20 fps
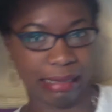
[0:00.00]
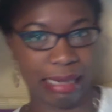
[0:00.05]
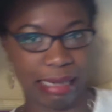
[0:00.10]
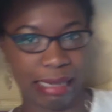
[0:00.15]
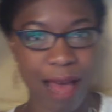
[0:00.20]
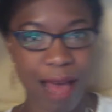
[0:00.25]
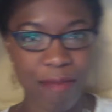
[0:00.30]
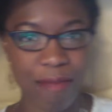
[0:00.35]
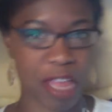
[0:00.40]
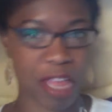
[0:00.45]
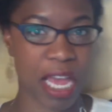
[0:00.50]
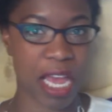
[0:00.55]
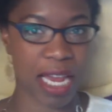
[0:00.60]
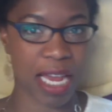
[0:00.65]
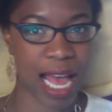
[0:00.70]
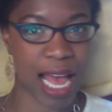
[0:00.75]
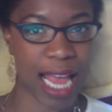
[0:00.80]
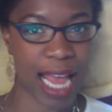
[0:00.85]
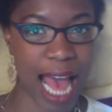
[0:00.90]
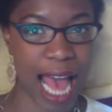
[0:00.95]
And I'm thinking
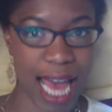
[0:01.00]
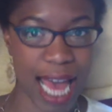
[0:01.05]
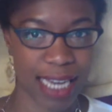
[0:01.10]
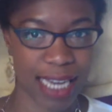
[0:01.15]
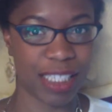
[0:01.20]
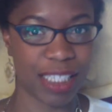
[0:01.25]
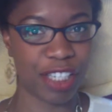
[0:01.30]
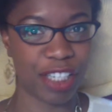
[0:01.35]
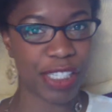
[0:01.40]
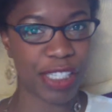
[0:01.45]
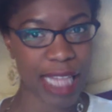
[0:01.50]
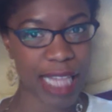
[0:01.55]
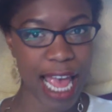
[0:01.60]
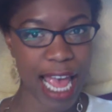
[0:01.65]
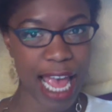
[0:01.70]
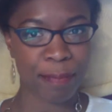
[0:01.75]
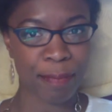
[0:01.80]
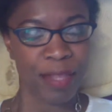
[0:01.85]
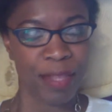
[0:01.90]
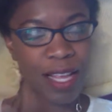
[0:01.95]
I got it. And she's
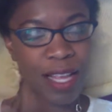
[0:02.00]
like,